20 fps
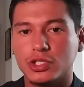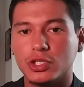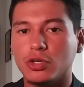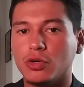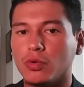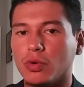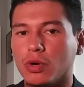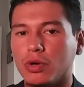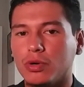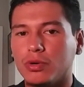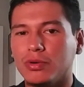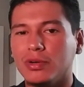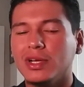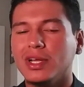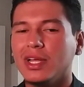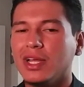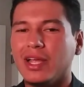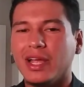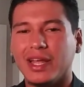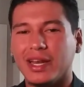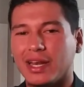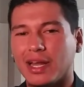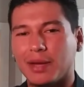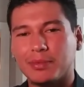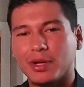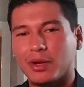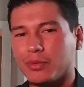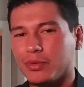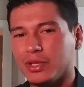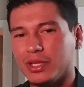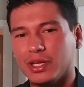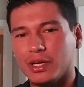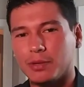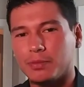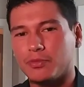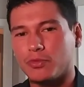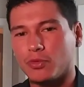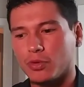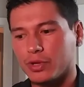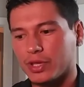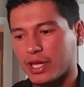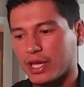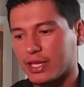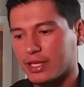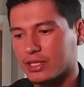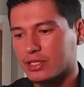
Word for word: to grow, and I'm not really up for that.